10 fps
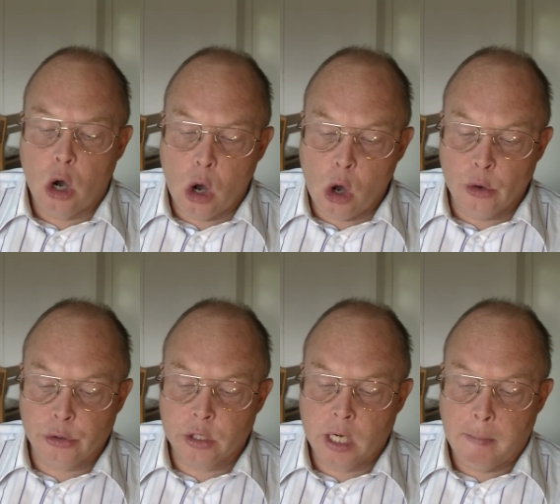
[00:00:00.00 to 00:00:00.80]

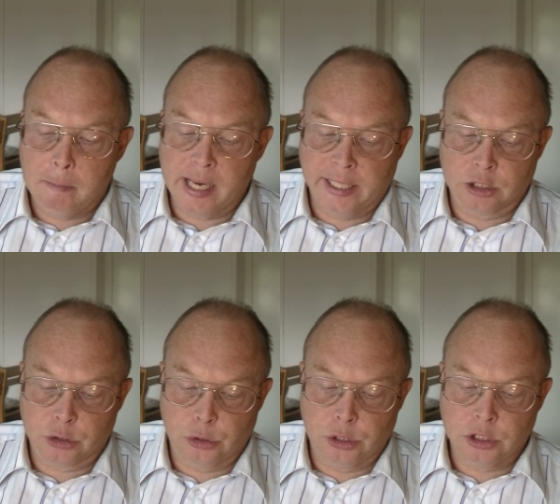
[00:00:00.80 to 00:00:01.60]
on planet
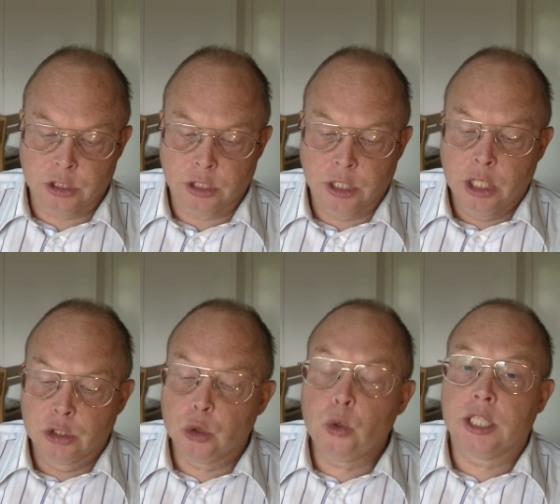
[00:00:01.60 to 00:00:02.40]
Earth
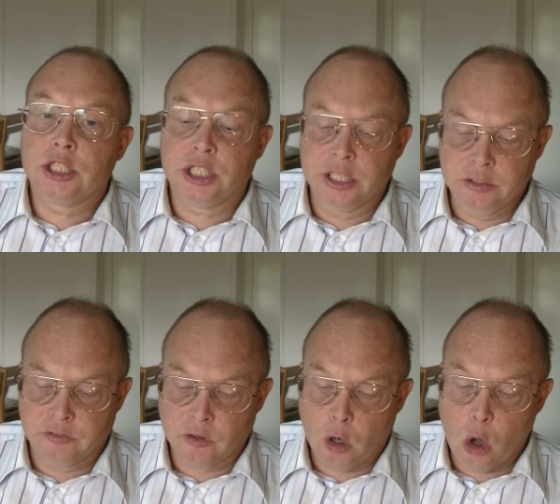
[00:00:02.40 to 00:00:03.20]
to
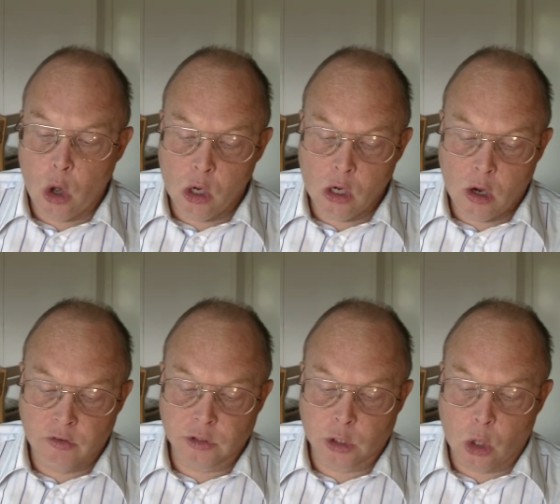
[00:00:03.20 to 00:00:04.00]
achieve all
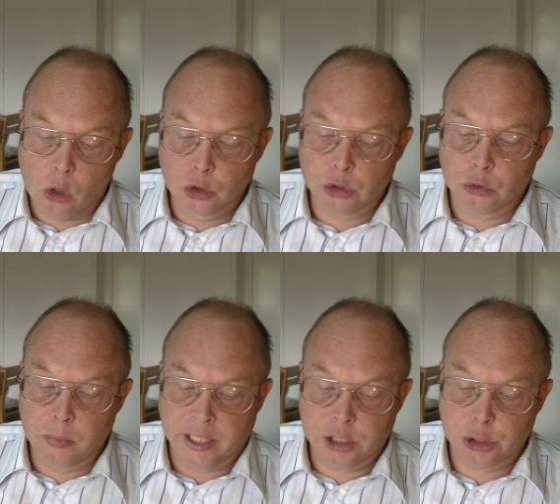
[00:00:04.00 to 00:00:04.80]
of the goals to
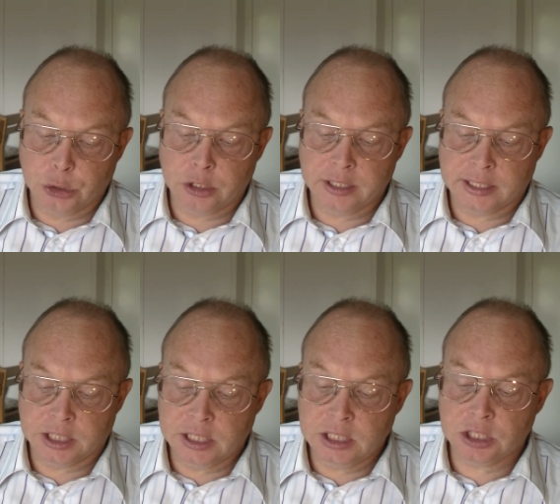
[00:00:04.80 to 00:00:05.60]
make sure that
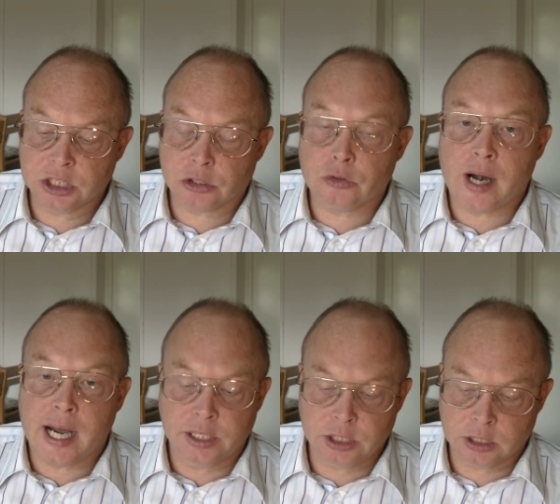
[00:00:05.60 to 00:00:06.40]
Jesus
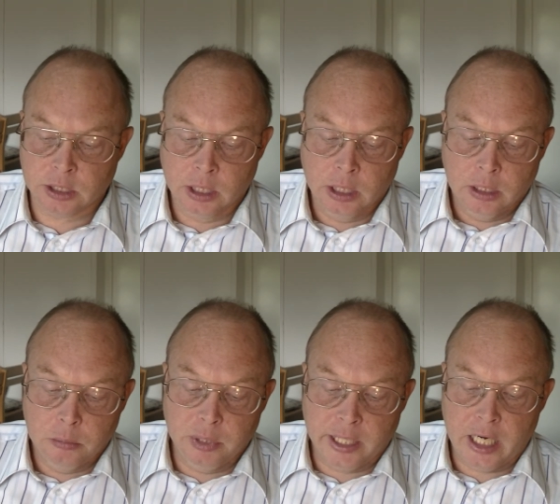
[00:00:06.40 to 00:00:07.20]
Christ
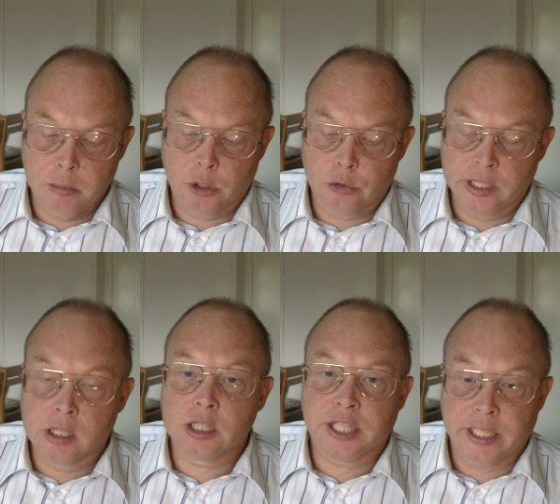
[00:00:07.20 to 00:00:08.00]
became a
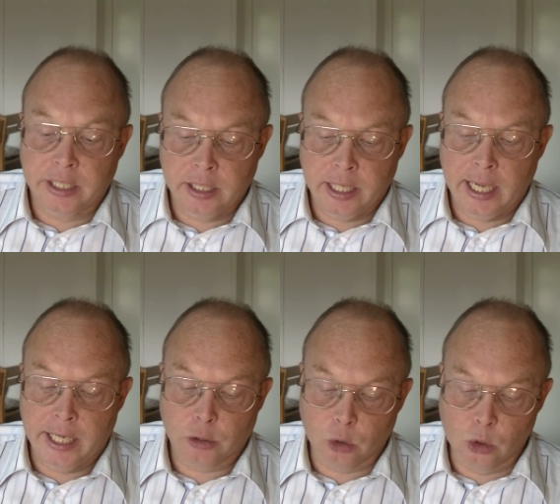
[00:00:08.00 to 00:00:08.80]
real king
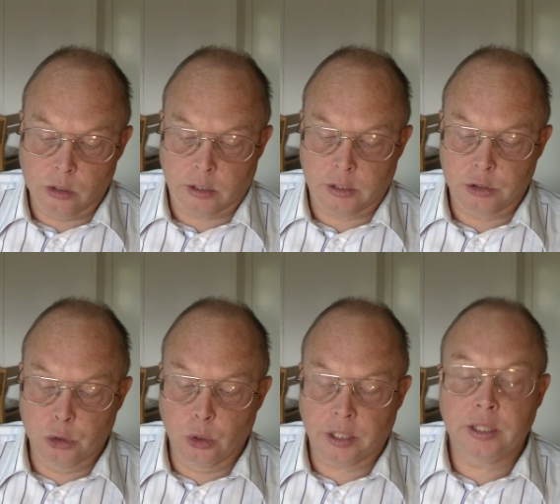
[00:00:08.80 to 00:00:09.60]
and ruler
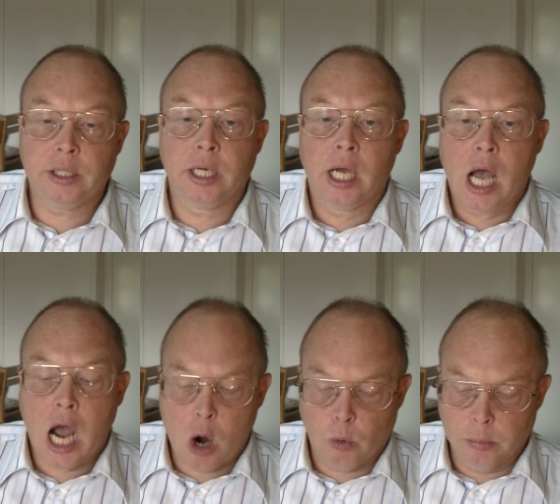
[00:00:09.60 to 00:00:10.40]
during
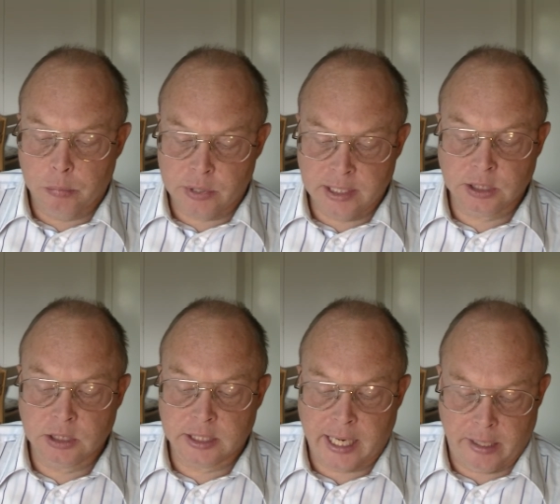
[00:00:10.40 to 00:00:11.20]
our
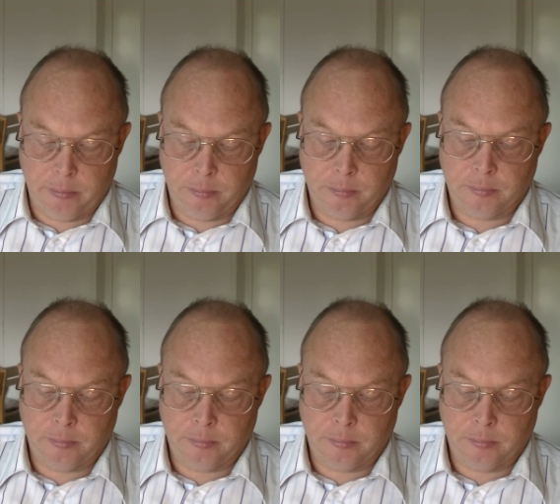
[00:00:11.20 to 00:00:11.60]
present time.